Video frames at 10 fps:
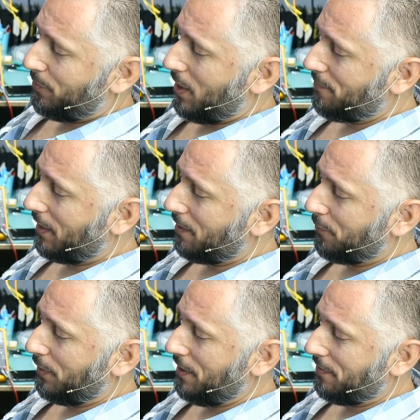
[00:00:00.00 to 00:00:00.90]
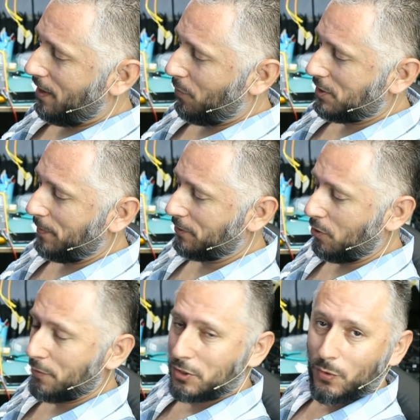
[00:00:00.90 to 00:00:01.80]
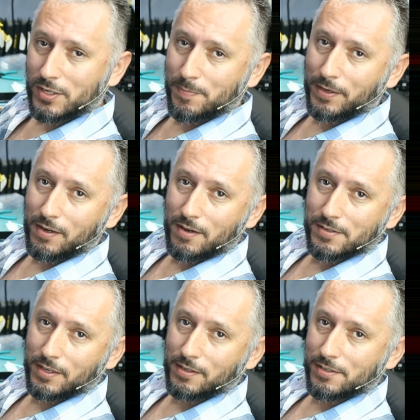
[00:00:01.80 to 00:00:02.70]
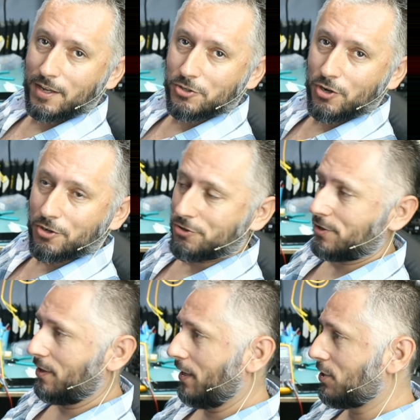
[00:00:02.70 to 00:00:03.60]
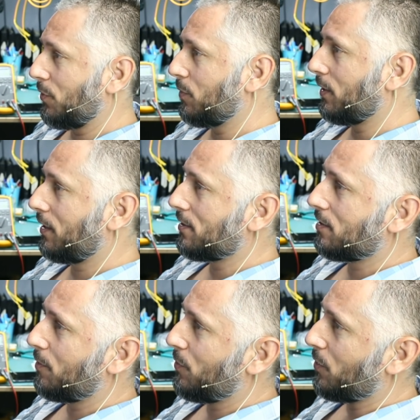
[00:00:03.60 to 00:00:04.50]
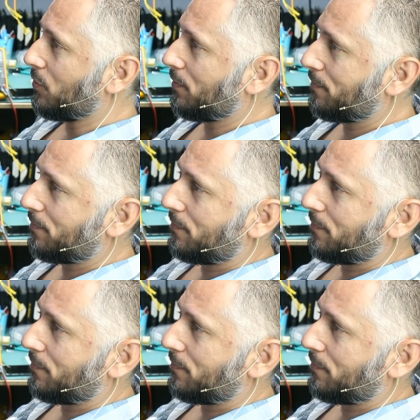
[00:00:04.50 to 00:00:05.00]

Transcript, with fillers: Here we have an iPhone 8 that was mailed over to us because it does not charge. Let's read what the customer wrote.